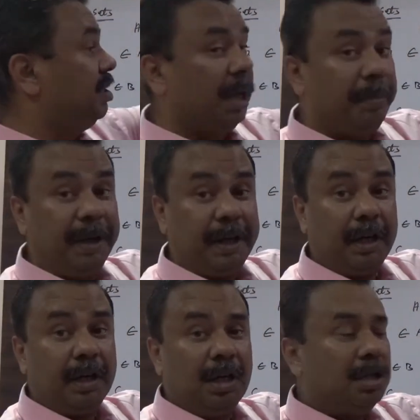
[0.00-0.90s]

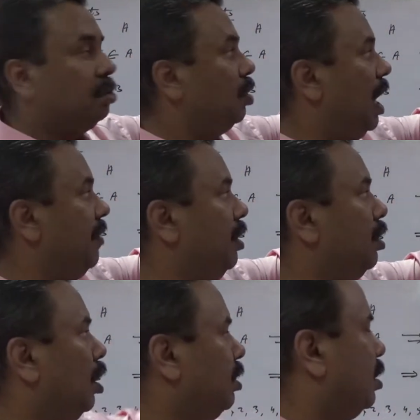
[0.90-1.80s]
repeated, so I will
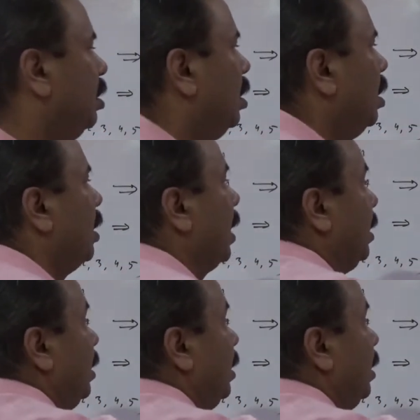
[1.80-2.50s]
not write